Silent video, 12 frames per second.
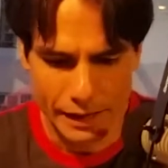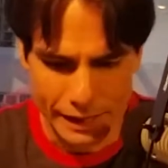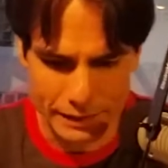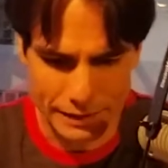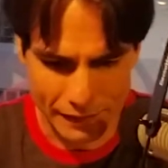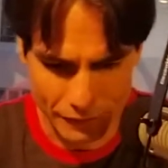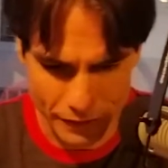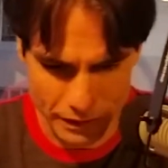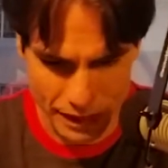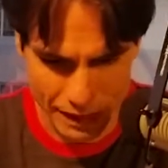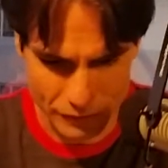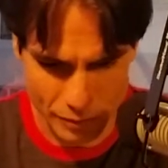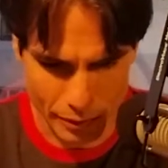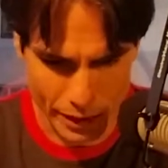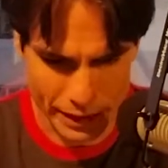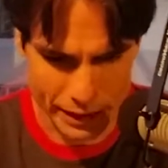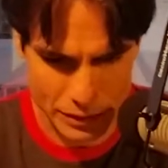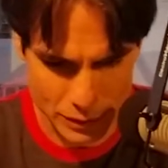indefinitely after
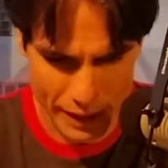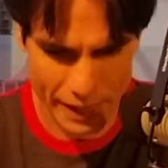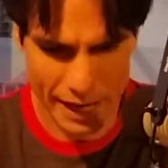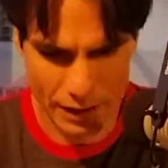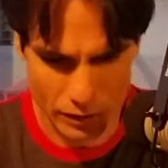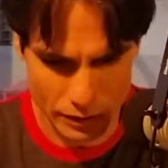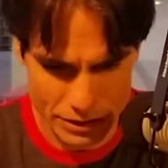breaking his right ankle